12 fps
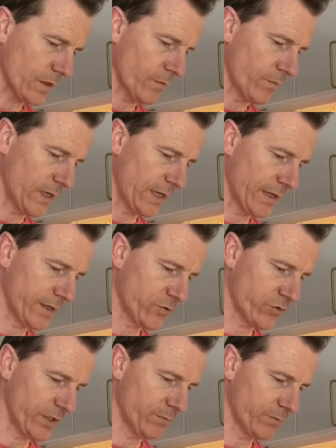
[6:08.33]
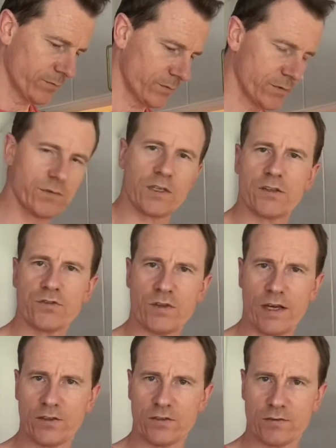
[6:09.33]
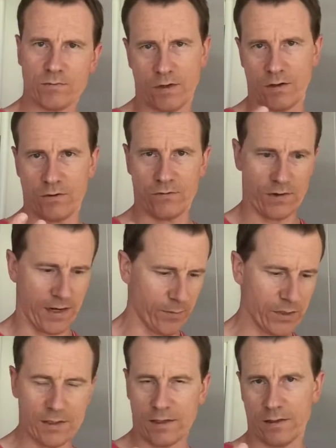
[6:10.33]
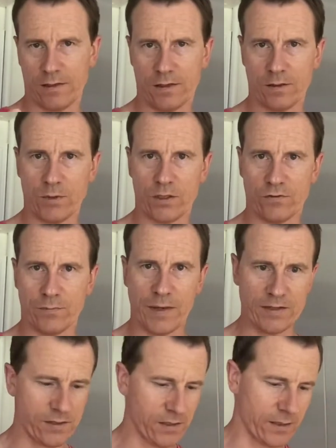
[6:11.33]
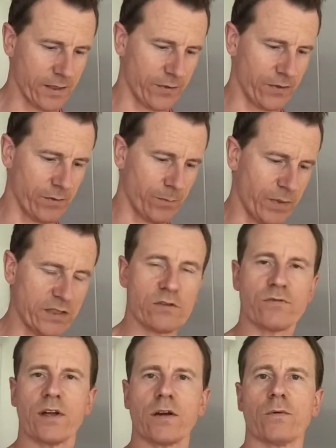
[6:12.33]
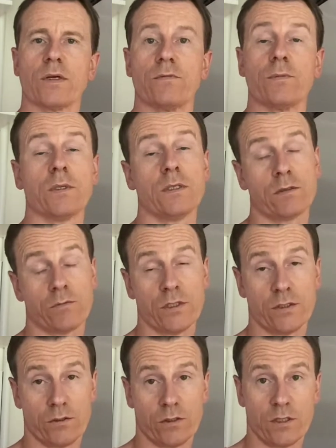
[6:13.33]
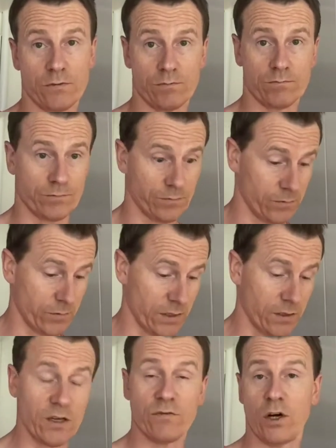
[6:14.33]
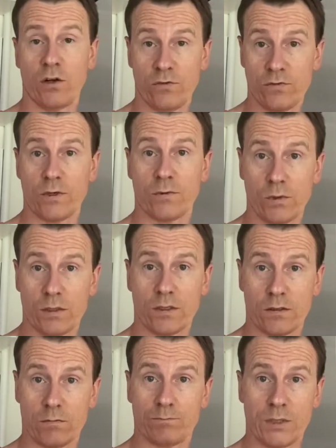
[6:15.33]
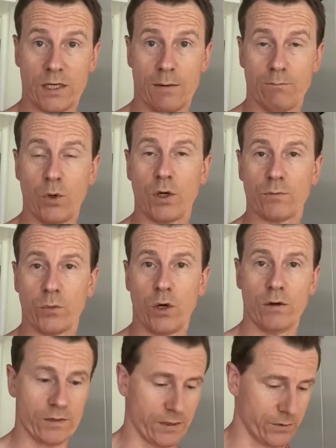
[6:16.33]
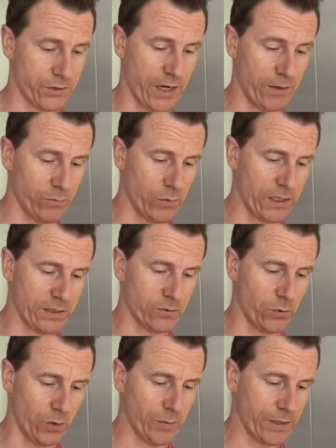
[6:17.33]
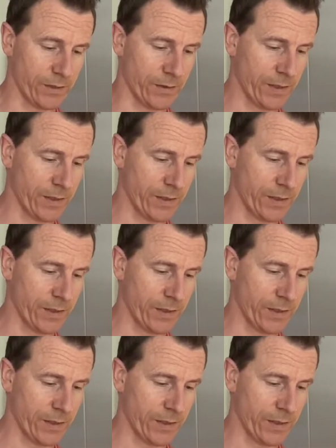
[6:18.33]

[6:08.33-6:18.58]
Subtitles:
my cream tastes nice of lemon and a little bit of basil, and the basil flavor will, evolve. It will become more and more in time, but it's warm here.